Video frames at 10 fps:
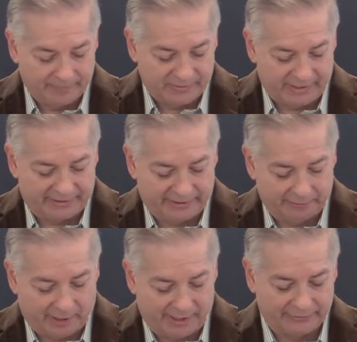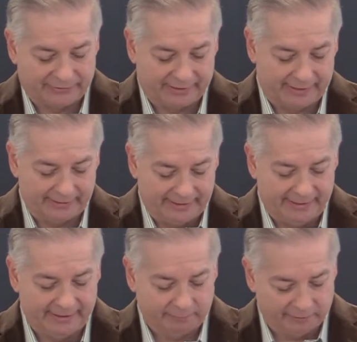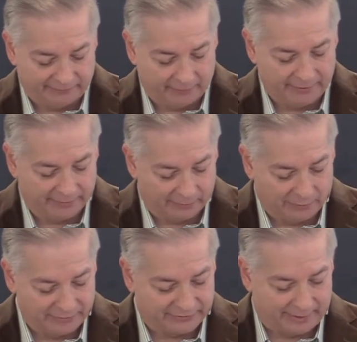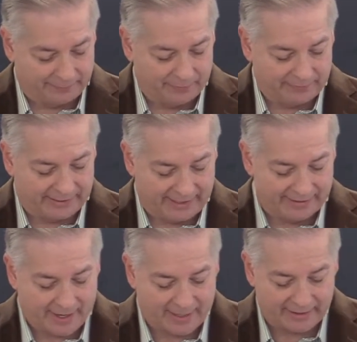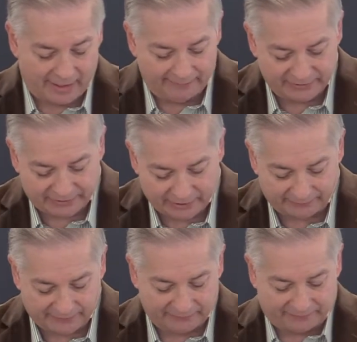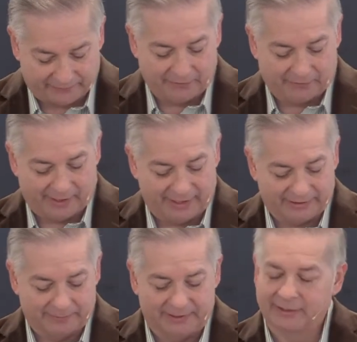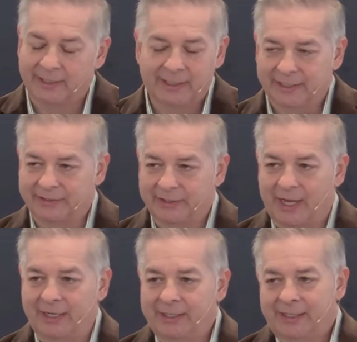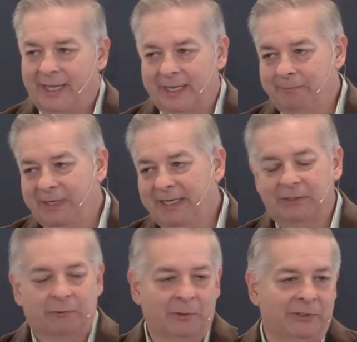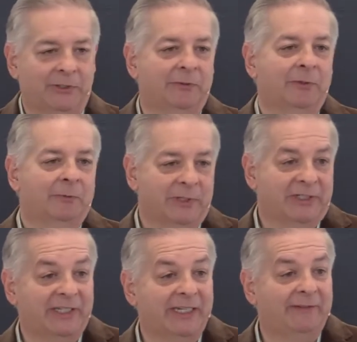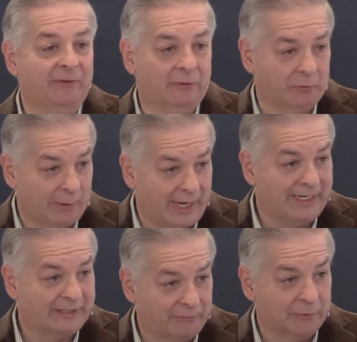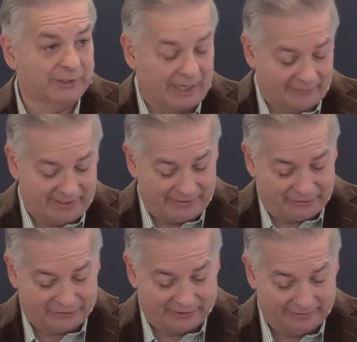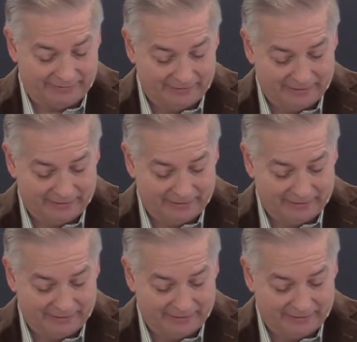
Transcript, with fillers: J.C. Ryle said, It, referring to the Lord's Supper, cannot of itself confer grace, means it's not a means where you receive grace for salvation.